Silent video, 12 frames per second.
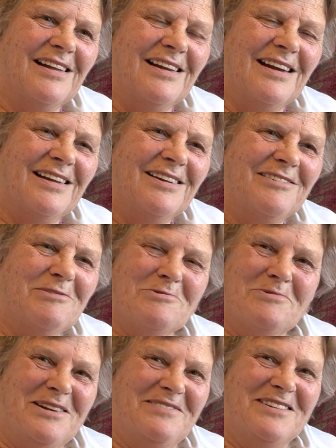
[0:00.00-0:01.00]
And I don't know
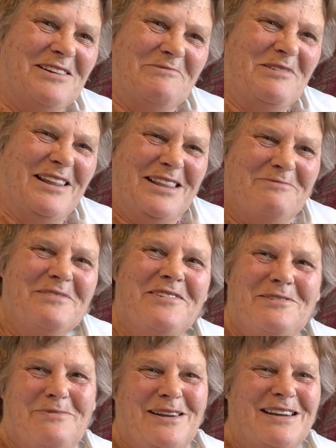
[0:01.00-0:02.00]
what we'd have done with them if
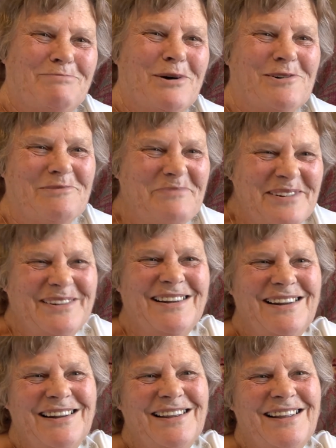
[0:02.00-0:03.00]
there had been a bomb.
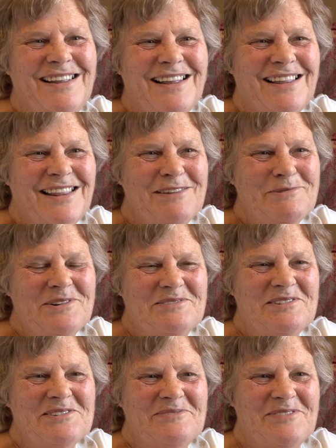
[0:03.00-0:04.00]
They wouldn't
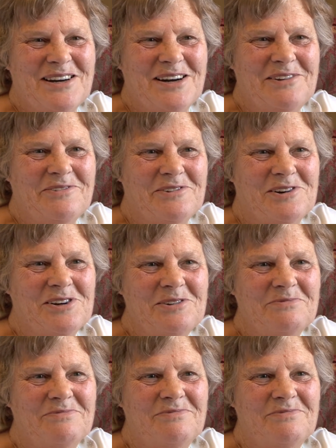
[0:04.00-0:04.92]
have gone very far.